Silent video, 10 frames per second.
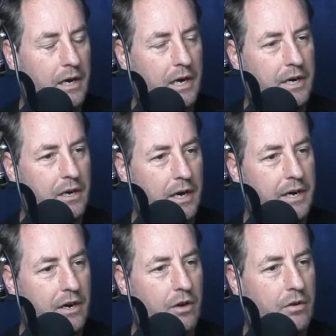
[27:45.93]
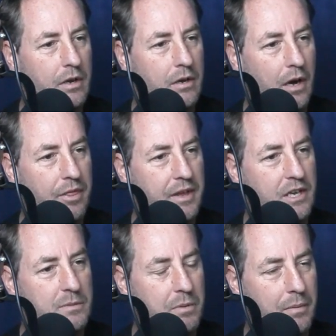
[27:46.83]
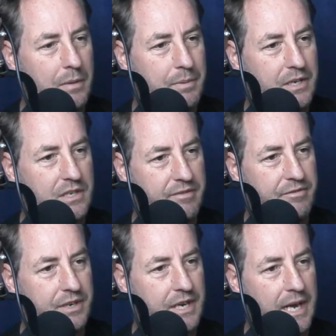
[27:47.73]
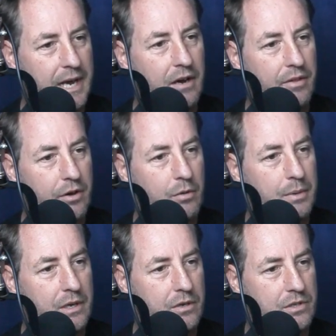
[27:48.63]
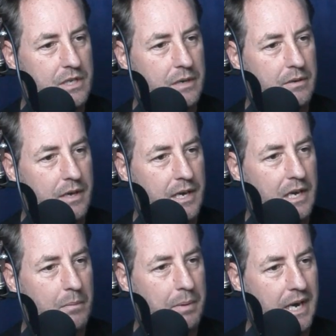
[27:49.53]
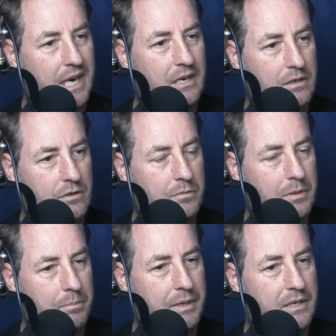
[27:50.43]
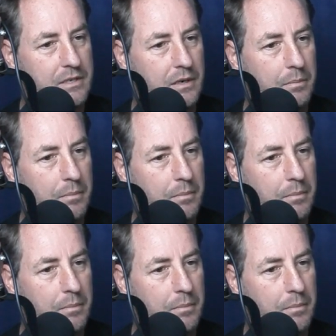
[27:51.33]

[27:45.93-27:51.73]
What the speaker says: I don't know. I think it's probably a bit different now, though, because they're getting paid a little bit better.